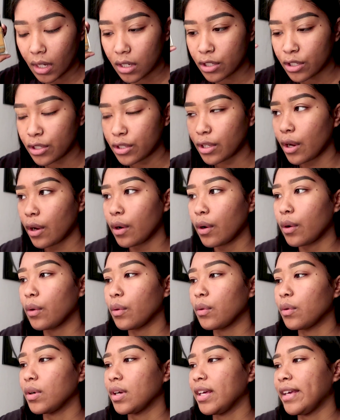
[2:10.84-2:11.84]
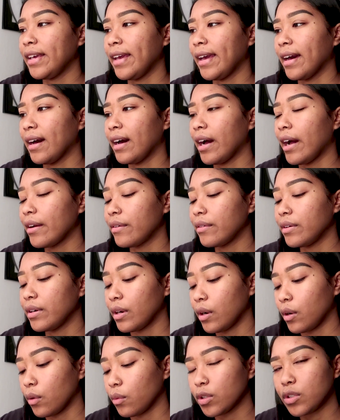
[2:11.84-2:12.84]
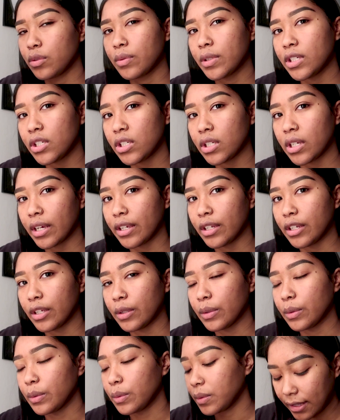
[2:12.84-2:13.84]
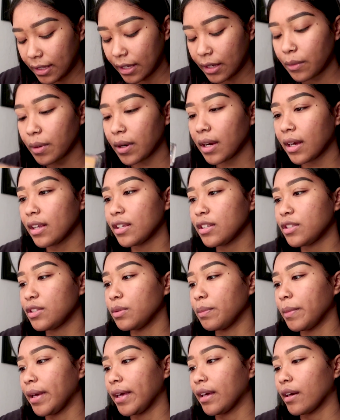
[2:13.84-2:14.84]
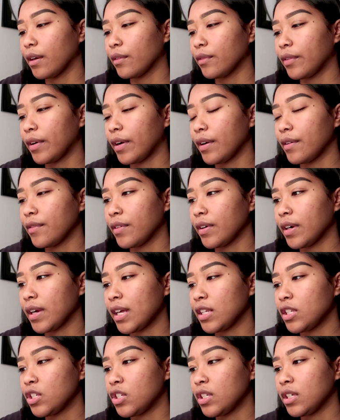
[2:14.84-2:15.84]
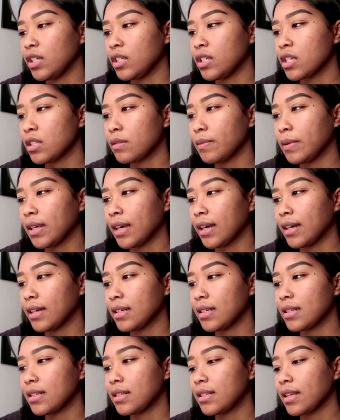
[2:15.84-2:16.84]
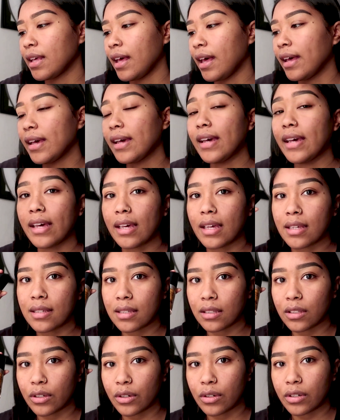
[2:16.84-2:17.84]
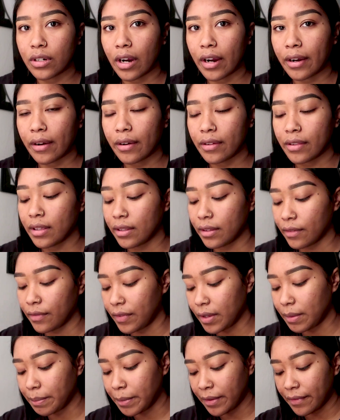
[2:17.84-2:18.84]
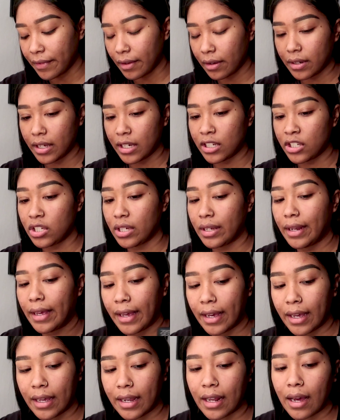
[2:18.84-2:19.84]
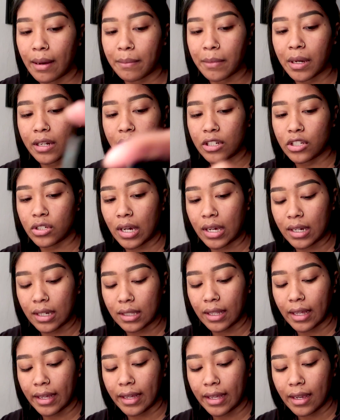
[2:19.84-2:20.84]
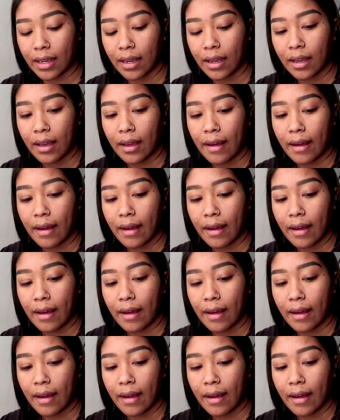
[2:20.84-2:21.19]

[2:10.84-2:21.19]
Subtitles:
So yeah, I don't know, which one should I do? I think we're gonna do Makeup Forever HD just because it is a little darker than the Fit Me foundation, and I'm gonna try to like